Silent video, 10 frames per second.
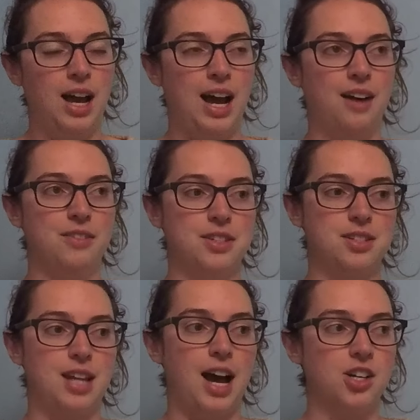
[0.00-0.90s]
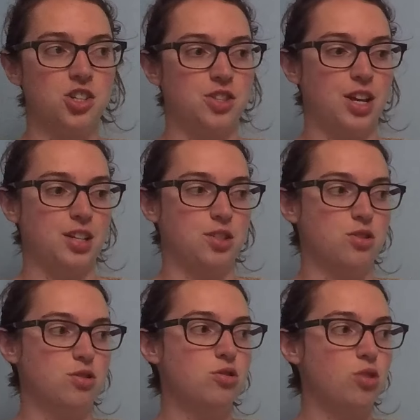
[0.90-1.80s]
have a stash that is
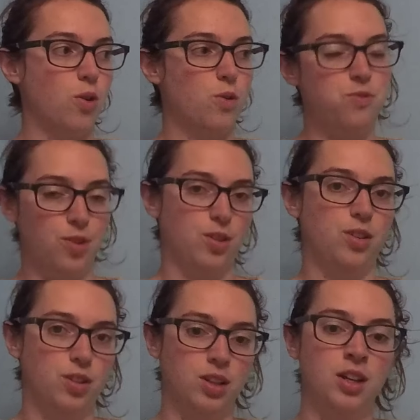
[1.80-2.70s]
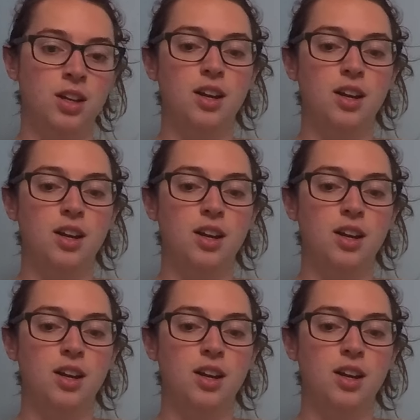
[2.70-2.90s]
so full